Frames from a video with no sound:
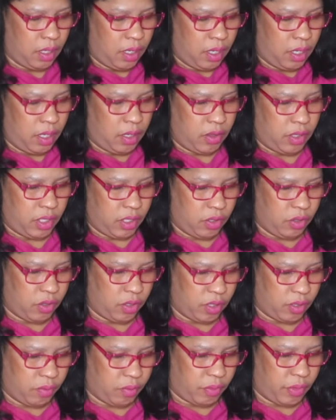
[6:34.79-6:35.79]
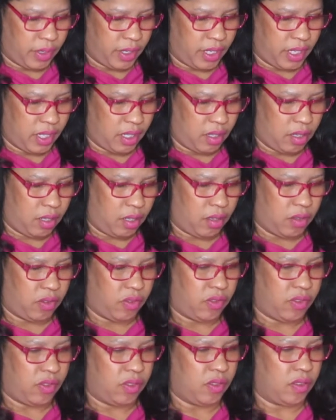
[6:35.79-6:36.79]
And then you can break it off.
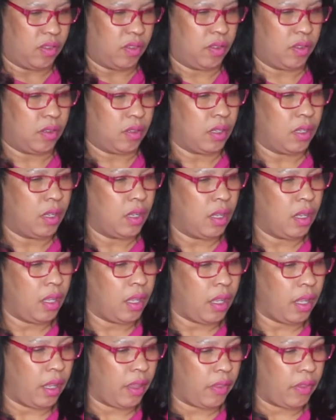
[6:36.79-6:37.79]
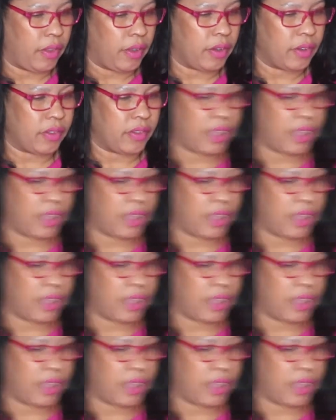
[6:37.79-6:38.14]
And there's